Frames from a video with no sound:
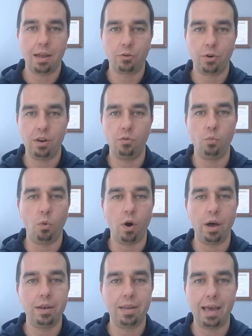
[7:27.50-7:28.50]
and created
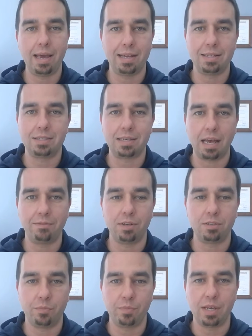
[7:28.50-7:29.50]
one day in
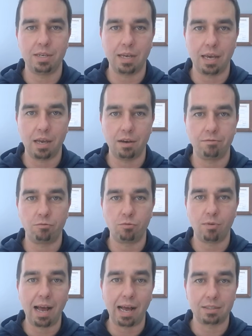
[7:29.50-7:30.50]
seven to be a day of
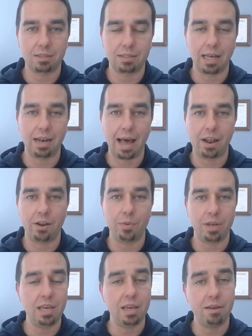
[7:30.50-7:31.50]
rest that Adam
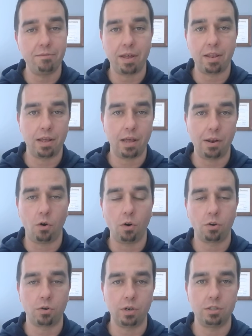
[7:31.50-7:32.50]
and Eve and
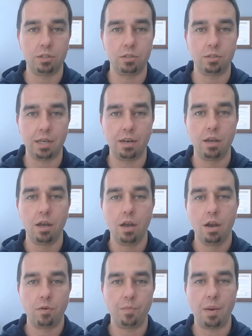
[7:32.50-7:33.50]
all creatures then
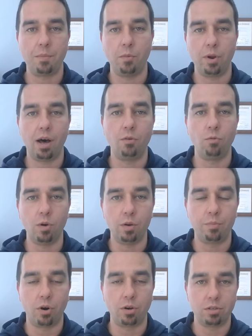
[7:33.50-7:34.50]
from that moment on
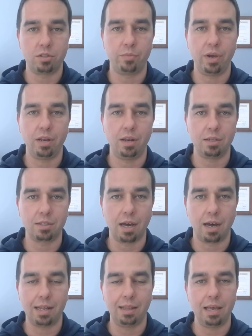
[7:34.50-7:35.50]
would participate in, as
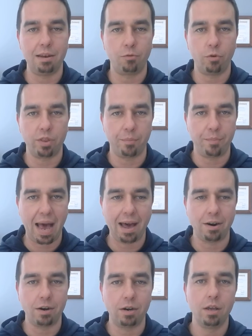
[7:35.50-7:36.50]
God had laid forth the
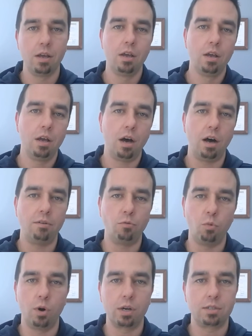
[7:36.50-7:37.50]
pattern
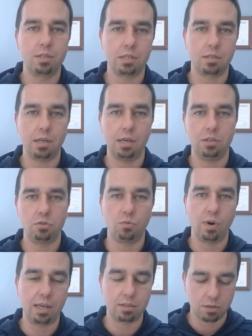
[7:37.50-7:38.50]
of work 6 days,
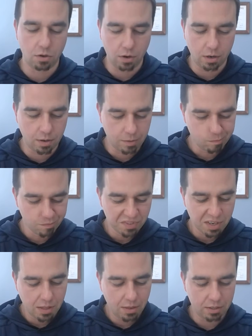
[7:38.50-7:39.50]
rest on
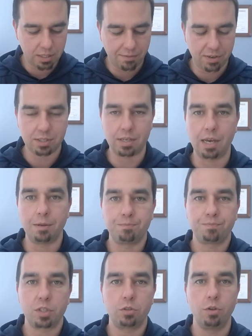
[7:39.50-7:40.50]
the seventh day.
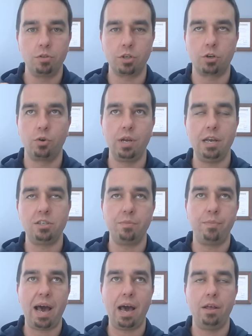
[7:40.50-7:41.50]
So there's a
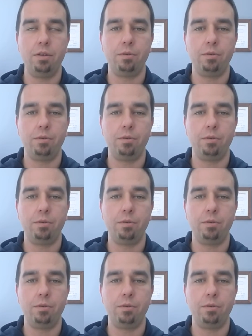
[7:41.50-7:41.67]
creation